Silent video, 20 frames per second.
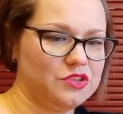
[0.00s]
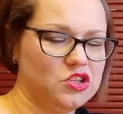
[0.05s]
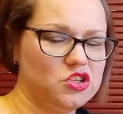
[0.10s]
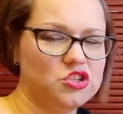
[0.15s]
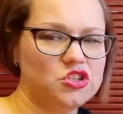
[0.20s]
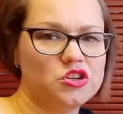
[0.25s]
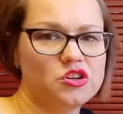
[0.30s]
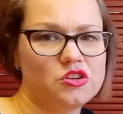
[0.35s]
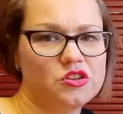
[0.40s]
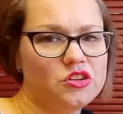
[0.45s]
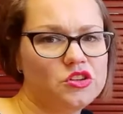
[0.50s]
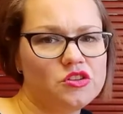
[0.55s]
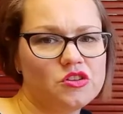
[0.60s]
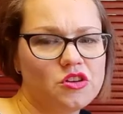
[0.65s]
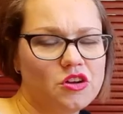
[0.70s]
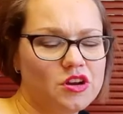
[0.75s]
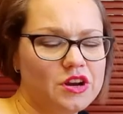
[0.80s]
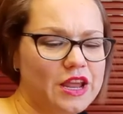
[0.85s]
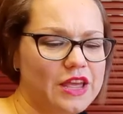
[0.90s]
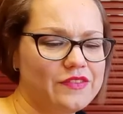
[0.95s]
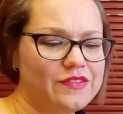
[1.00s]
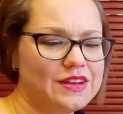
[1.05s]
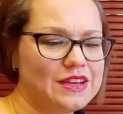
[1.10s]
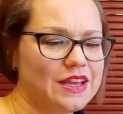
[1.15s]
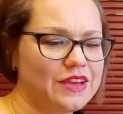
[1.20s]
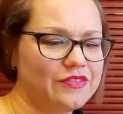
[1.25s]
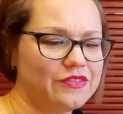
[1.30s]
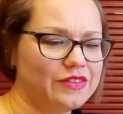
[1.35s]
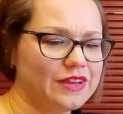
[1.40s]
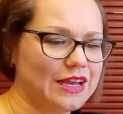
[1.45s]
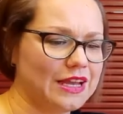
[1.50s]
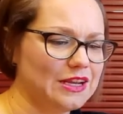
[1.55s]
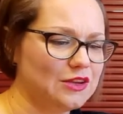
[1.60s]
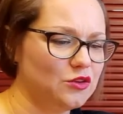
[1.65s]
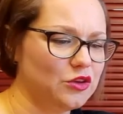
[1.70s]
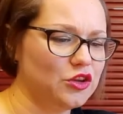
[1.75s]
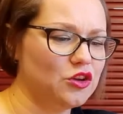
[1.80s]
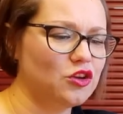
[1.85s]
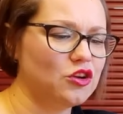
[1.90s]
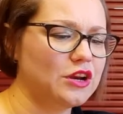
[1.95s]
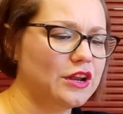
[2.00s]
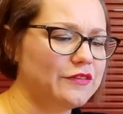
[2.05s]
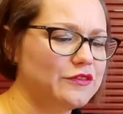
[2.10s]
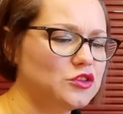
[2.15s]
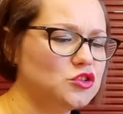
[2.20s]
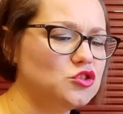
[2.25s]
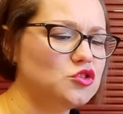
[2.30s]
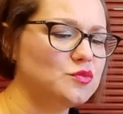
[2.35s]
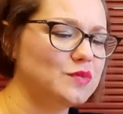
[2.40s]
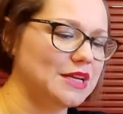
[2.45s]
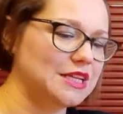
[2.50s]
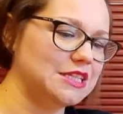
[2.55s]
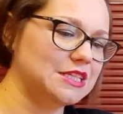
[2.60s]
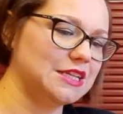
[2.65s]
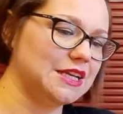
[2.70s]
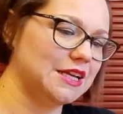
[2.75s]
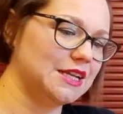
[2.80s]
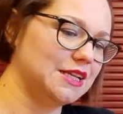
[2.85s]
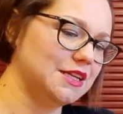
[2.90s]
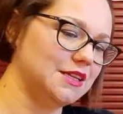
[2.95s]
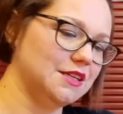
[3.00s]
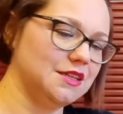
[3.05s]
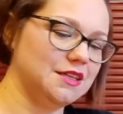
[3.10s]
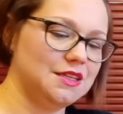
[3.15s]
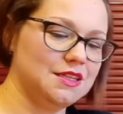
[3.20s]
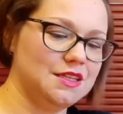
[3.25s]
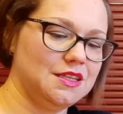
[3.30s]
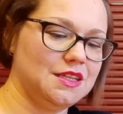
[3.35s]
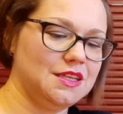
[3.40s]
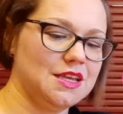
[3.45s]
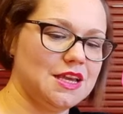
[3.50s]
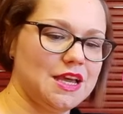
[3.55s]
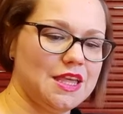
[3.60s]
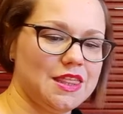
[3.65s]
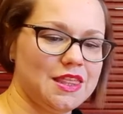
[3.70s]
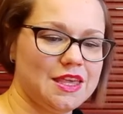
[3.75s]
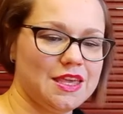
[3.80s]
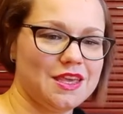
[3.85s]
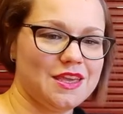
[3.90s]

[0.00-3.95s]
Because you can't have enough color, you can't have too much color, I